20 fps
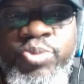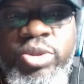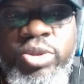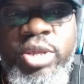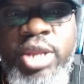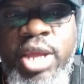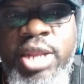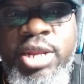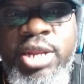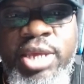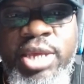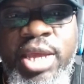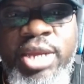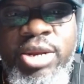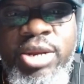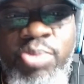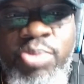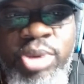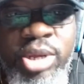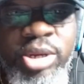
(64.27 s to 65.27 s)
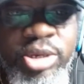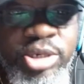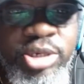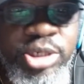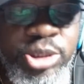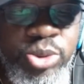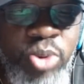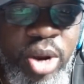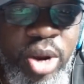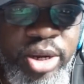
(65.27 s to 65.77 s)
and I look at the build of
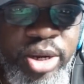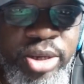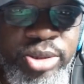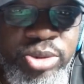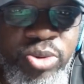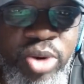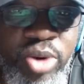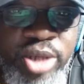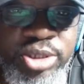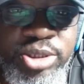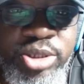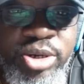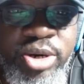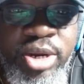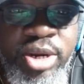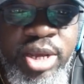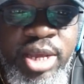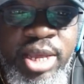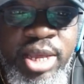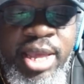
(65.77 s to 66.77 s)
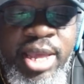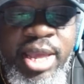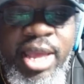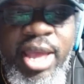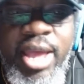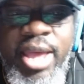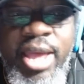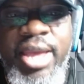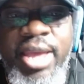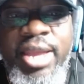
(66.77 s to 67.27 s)
this roster,
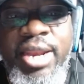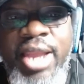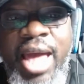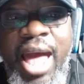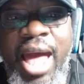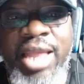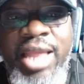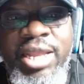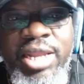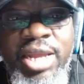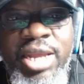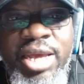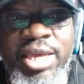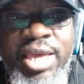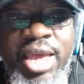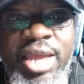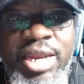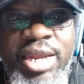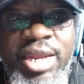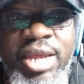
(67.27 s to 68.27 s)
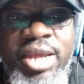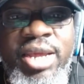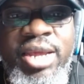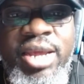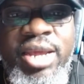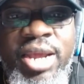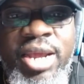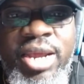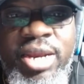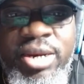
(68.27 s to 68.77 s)
and I look at
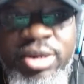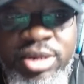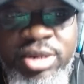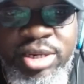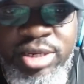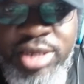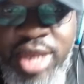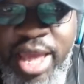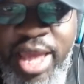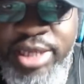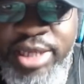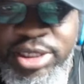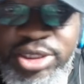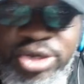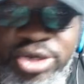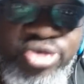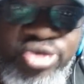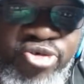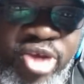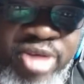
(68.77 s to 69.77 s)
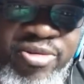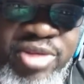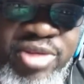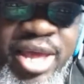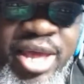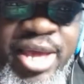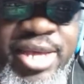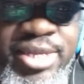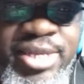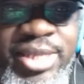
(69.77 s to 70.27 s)
last year's draft
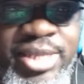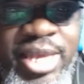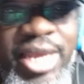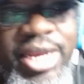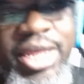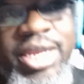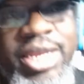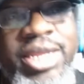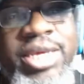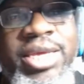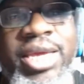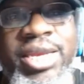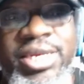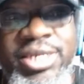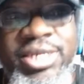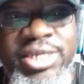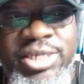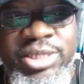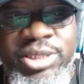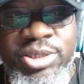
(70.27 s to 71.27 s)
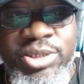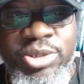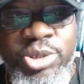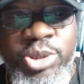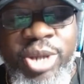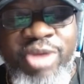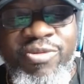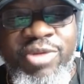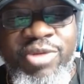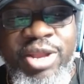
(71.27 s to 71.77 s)
class, and I look at this year's
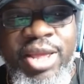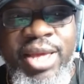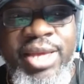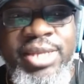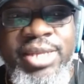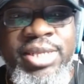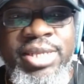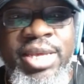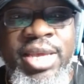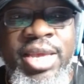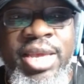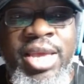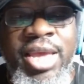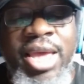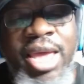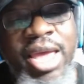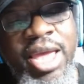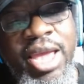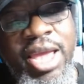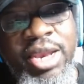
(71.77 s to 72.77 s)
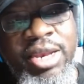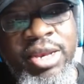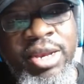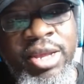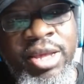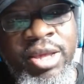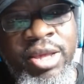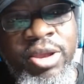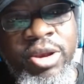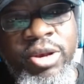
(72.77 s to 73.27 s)
draft class, and
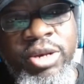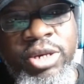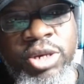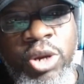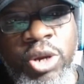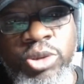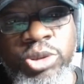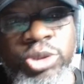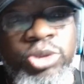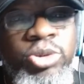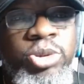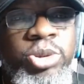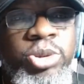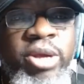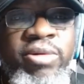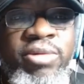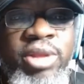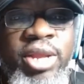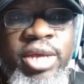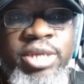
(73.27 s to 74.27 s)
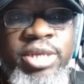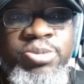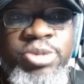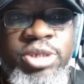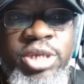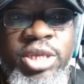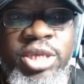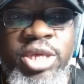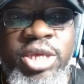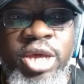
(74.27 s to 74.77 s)
those two draft classes
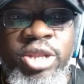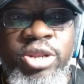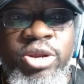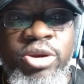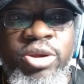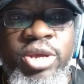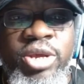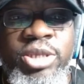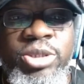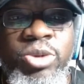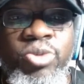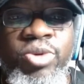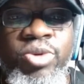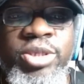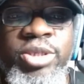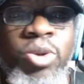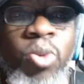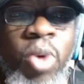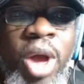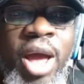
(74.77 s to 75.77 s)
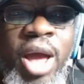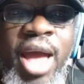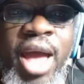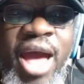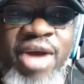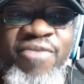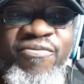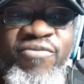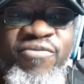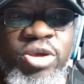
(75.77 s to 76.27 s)
put together is the reason why
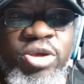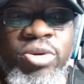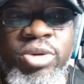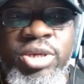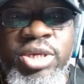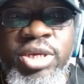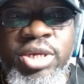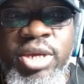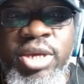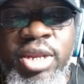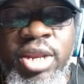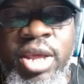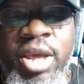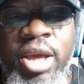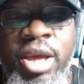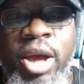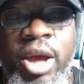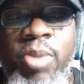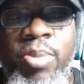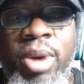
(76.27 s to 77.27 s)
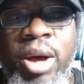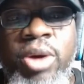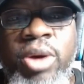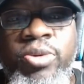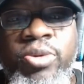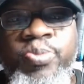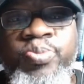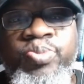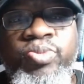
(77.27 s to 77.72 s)
I feel good about